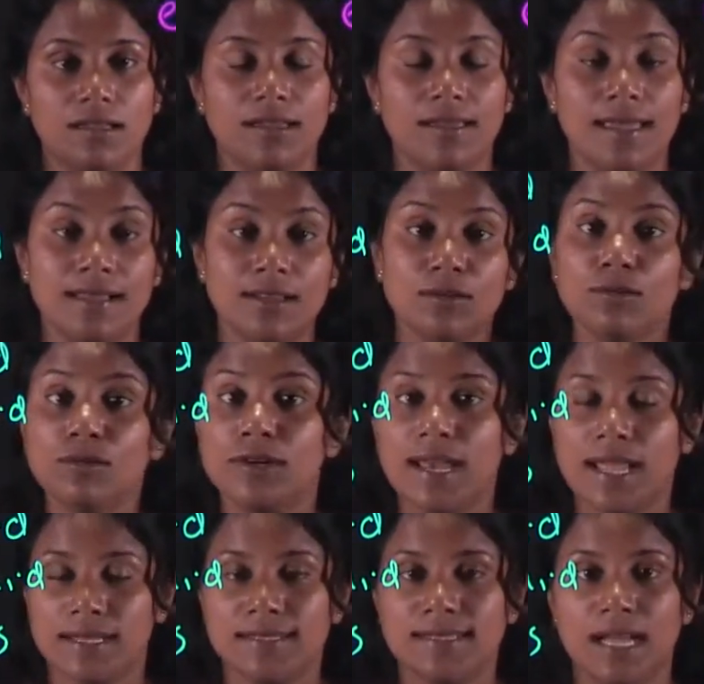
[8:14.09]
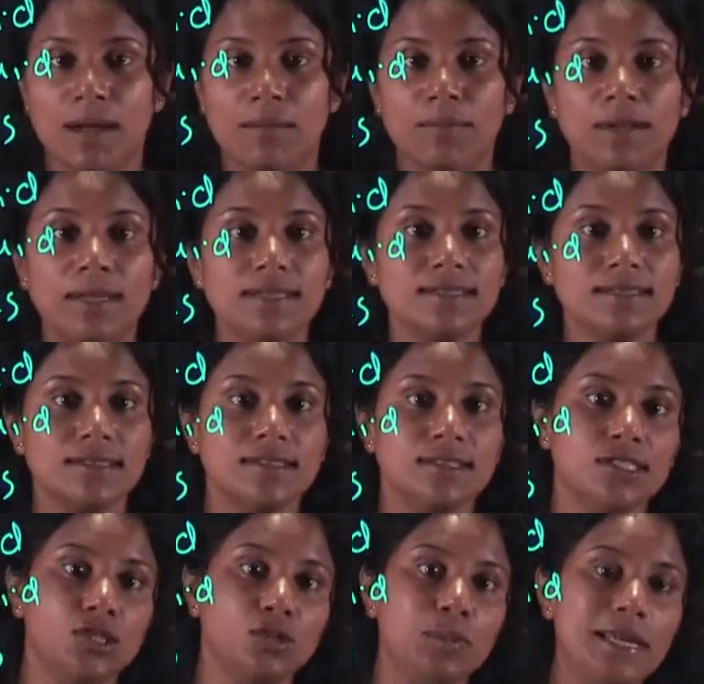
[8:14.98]
A good example is
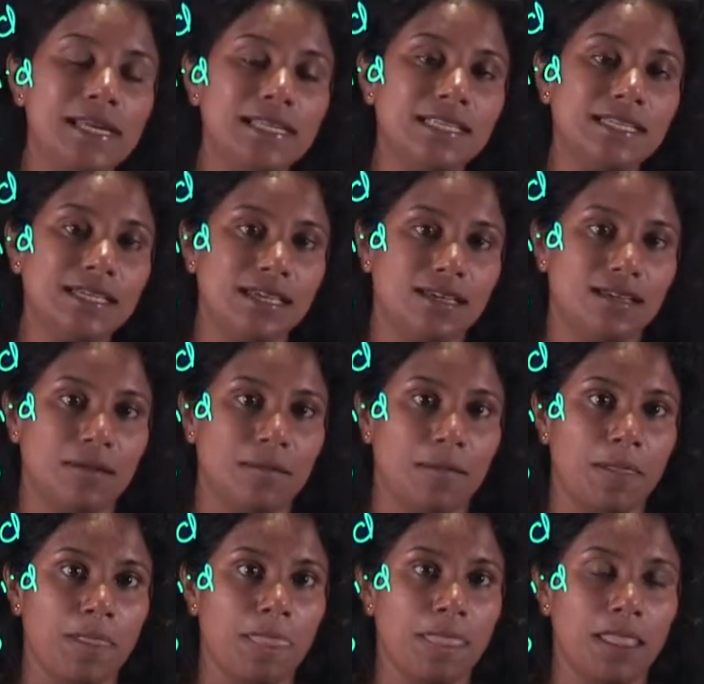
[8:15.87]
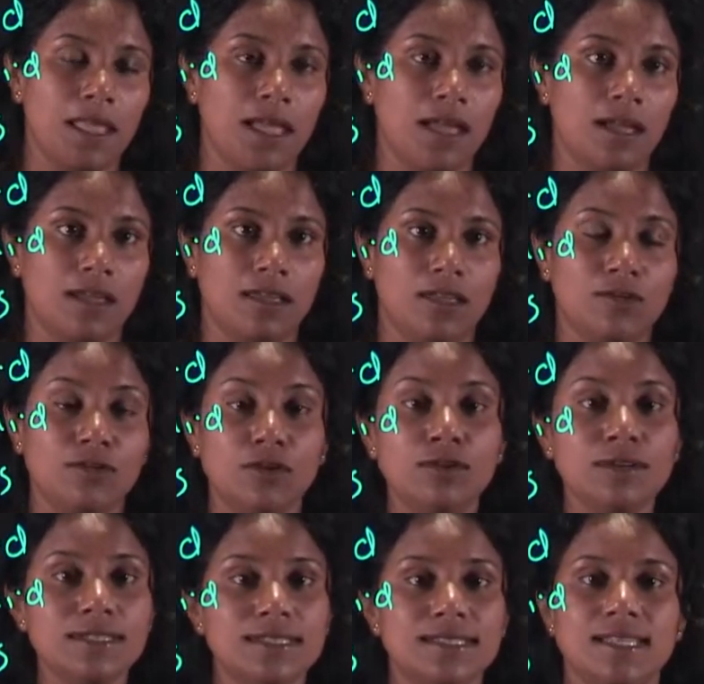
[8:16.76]
sweet tea. You
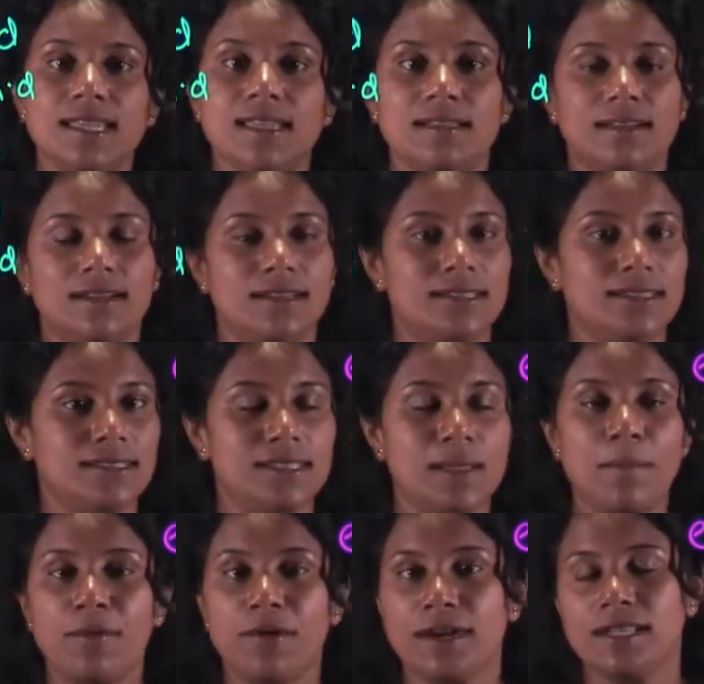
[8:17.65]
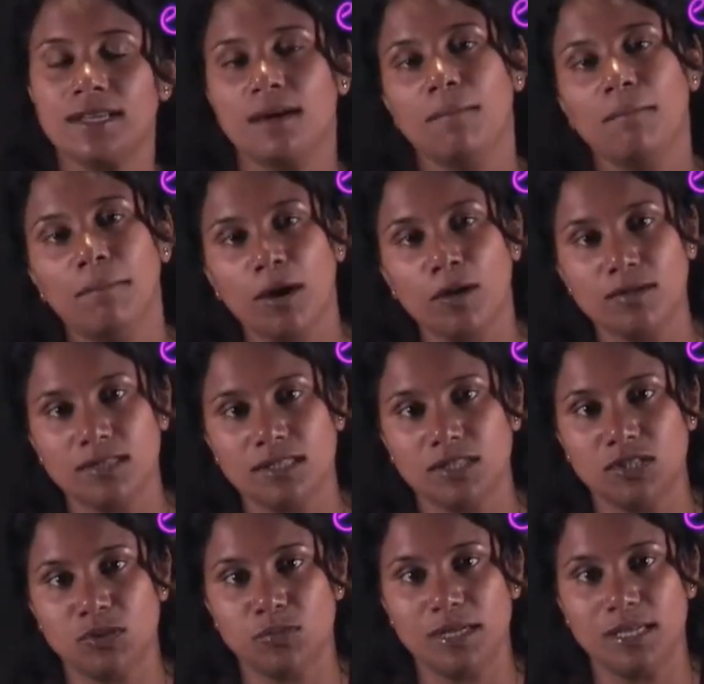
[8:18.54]
don't see a separate compounds
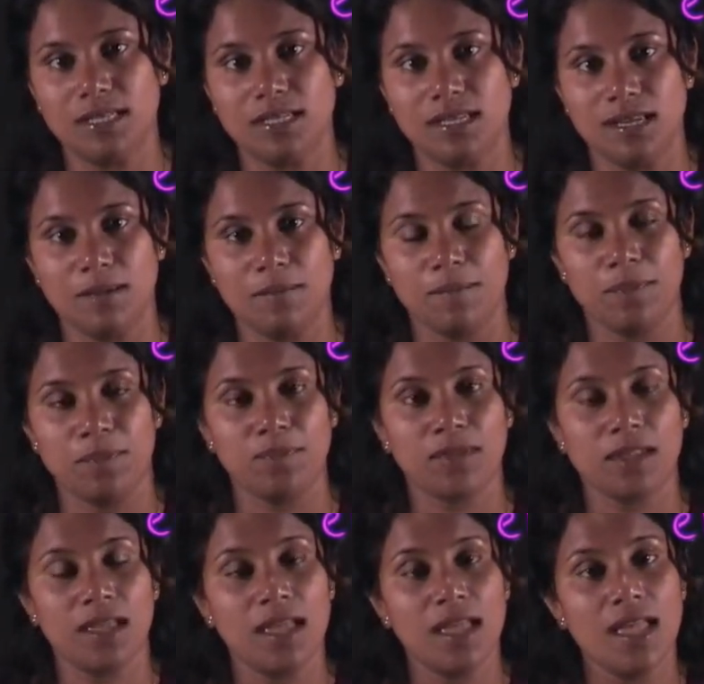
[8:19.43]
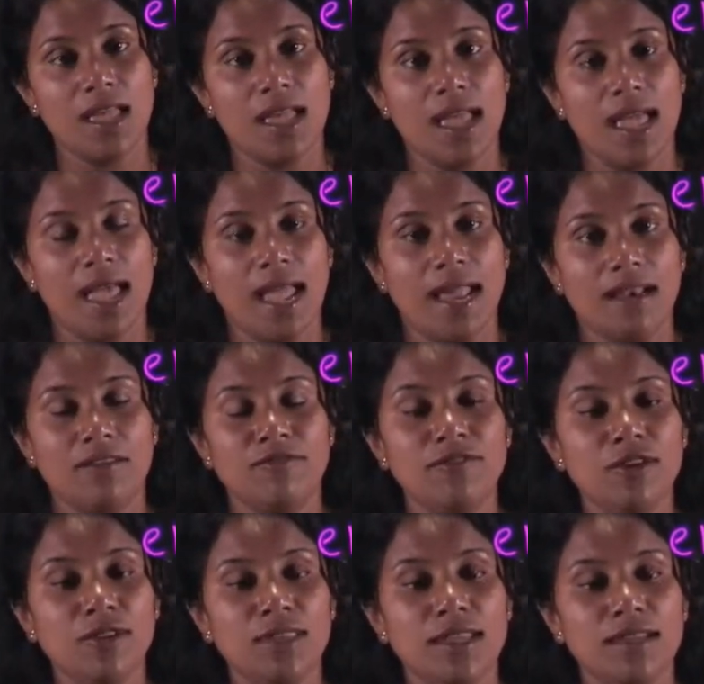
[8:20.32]
in sweet tea. And
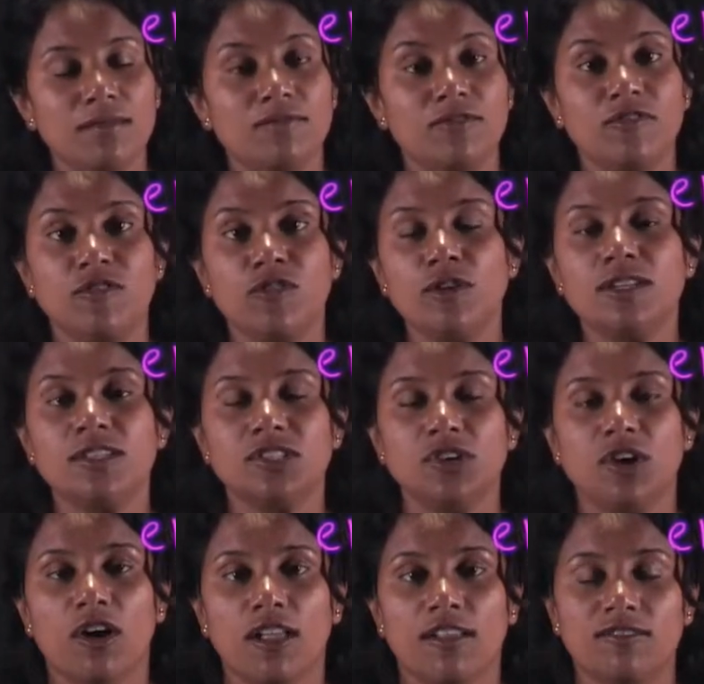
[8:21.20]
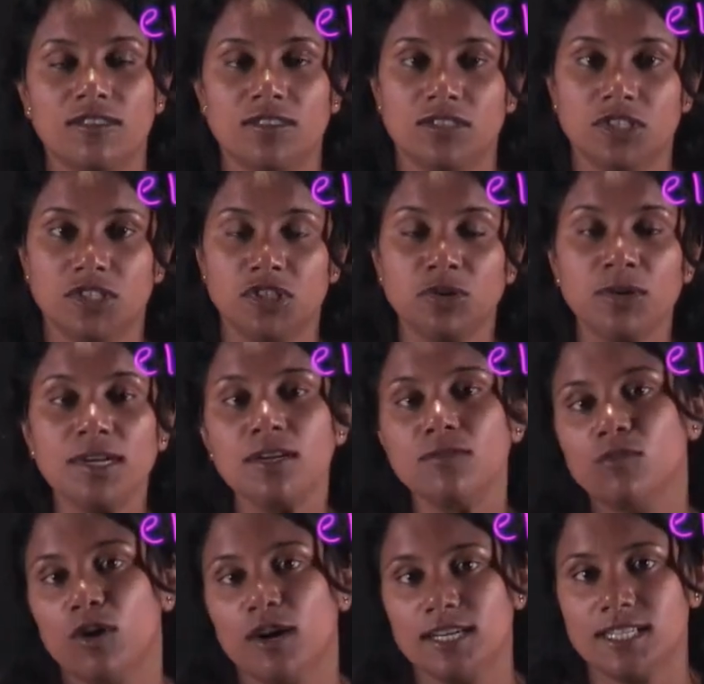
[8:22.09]
if you dissolve sugar
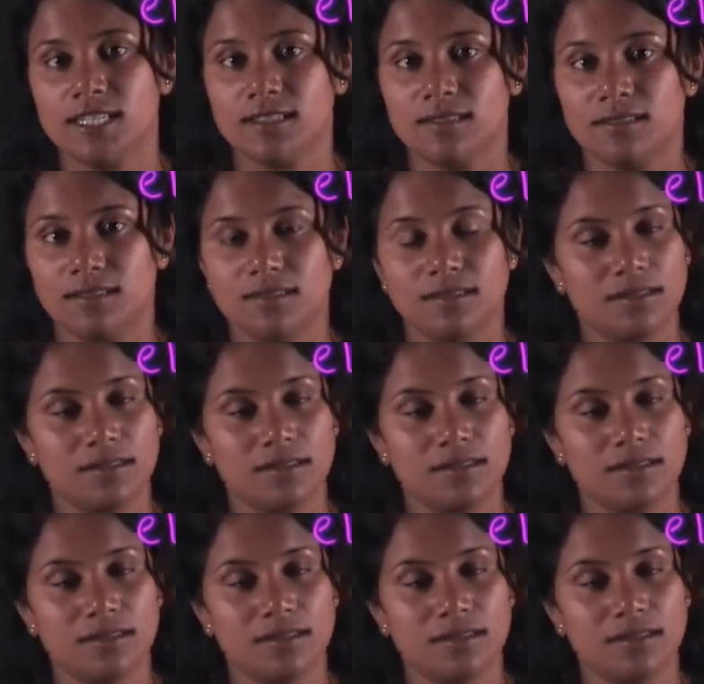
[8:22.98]
water,